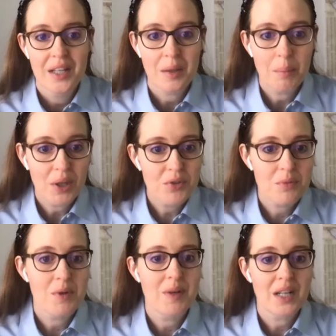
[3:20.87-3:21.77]
The bells will
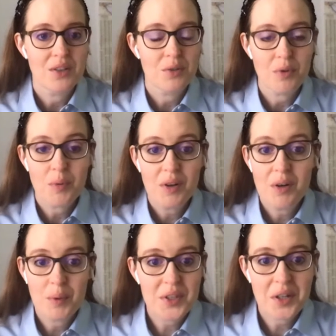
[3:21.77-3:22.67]
be ringing. So if you're
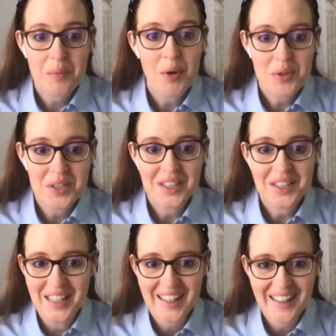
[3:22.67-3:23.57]
wondering what the commotion is,